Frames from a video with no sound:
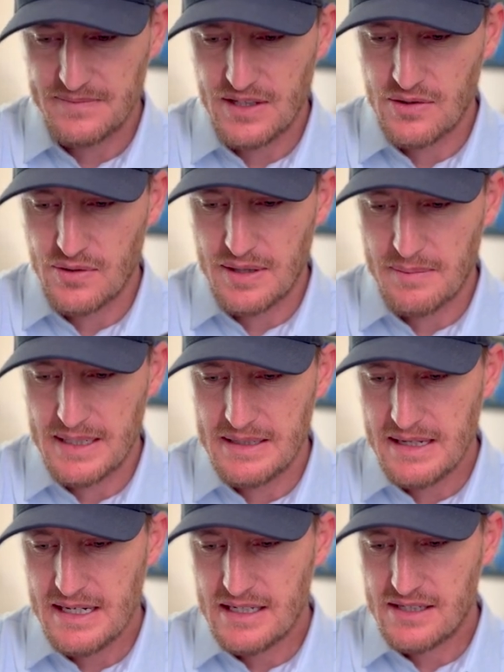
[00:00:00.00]
You know what I mean?
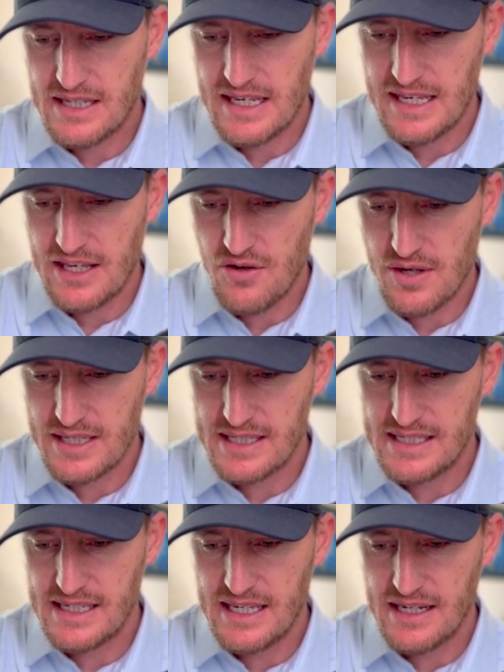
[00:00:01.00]
So you can
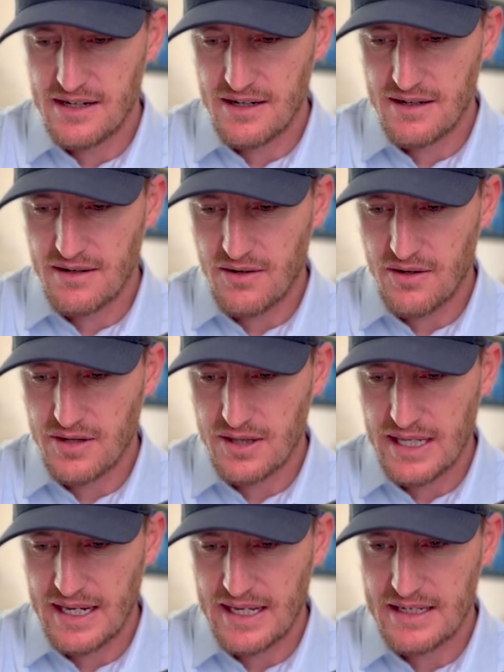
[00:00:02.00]
see here all the
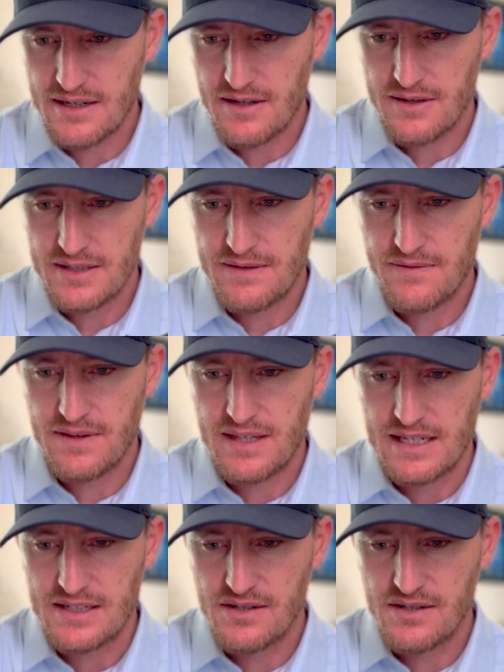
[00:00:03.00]
land and all the different things.